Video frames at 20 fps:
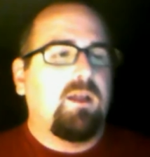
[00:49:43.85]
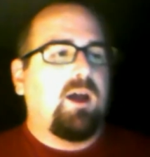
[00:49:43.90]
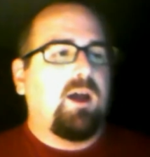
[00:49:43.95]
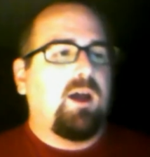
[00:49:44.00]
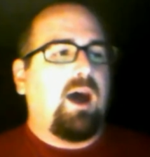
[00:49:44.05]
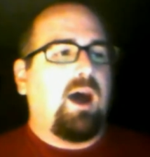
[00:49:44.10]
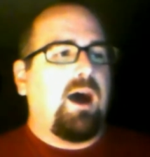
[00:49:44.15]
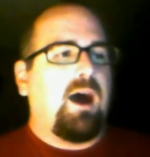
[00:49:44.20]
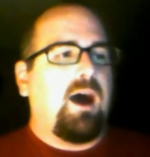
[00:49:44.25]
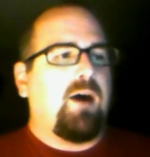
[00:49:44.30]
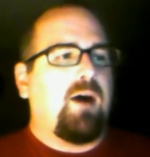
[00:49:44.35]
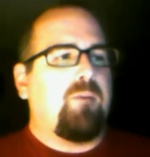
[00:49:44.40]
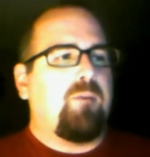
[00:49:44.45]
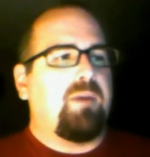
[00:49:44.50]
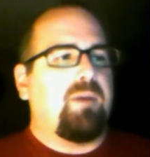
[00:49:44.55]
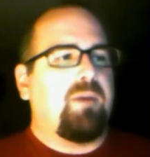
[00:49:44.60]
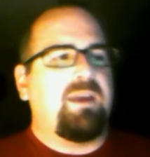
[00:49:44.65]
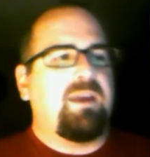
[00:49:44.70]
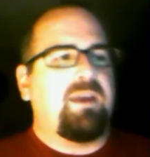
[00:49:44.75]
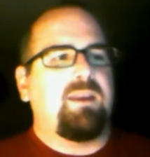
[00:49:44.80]
Uh,
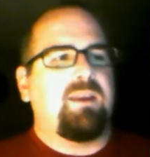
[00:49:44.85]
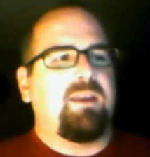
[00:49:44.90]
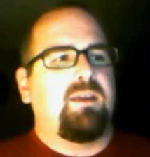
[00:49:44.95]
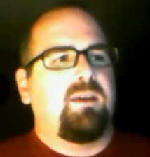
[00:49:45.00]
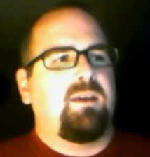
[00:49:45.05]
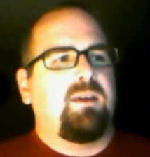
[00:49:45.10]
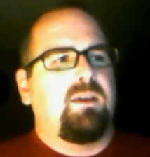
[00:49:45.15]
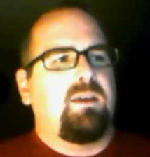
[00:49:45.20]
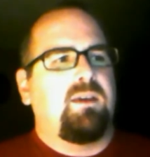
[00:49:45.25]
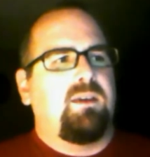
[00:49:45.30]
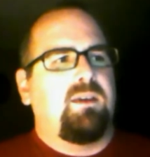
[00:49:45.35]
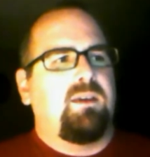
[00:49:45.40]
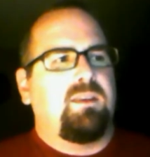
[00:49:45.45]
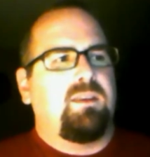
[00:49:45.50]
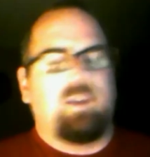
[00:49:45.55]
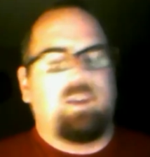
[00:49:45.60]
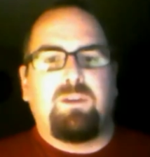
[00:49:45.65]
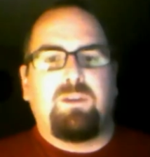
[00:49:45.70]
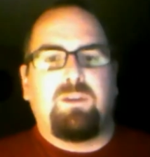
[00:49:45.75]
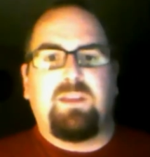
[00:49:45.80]
but you know,
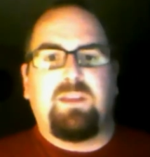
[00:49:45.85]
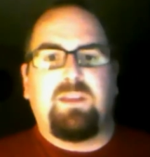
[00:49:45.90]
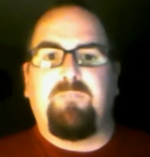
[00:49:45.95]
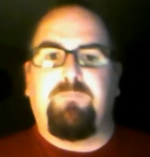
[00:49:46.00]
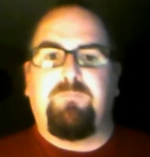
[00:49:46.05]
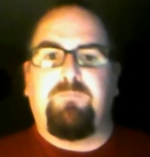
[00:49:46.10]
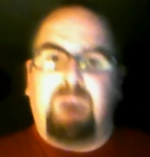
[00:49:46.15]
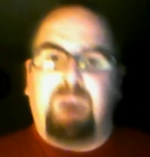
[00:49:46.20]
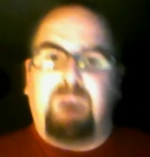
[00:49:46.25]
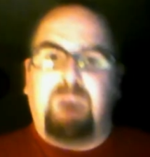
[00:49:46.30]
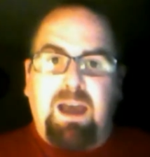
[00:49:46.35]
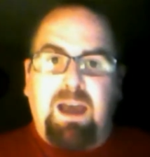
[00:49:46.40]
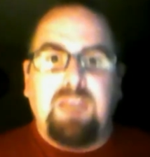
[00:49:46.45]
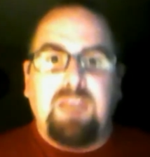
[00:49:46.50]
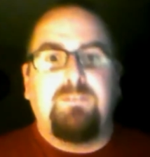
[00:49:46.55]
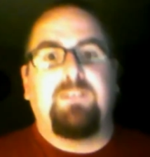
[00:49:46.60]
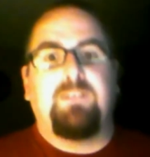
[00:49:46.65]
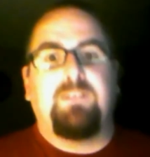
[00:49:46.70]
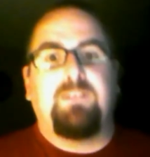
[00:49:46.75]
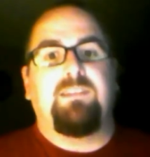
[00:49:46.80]
you get five
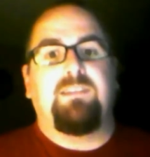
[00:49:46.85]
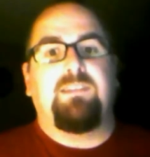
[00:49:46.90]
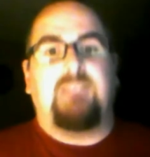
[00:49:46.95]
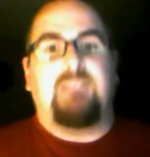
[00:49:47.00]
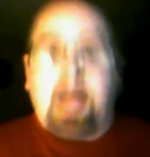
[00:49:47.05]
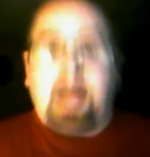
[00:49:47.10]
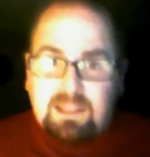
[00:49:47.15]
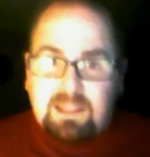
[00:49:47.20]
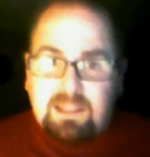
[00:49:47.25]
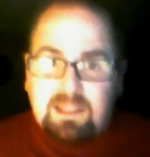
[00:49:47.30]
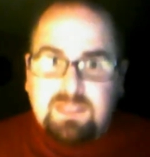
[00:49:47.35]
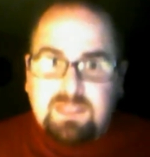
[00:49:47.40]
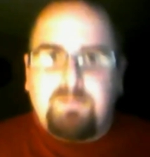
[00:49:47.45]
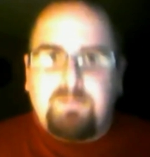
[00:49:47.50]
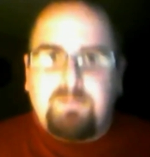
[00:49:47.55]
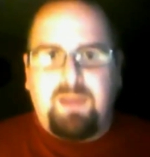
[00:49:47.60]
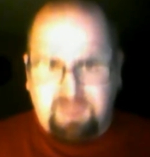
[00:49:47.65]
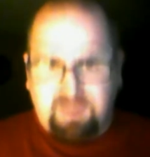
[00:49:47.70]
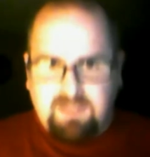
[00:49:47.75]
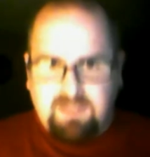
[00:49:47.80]
solid
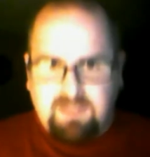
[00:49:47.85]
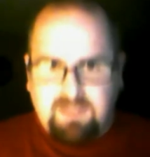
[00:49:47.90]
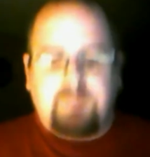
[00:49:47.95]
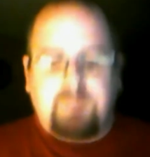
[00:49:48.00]
picks,